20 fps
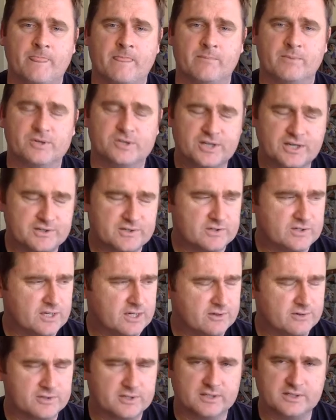But Jesus
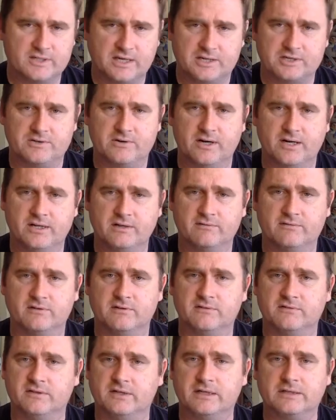here is exaggerating for
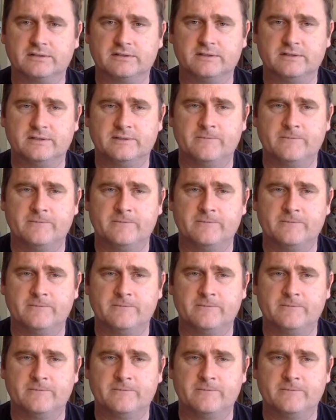effect.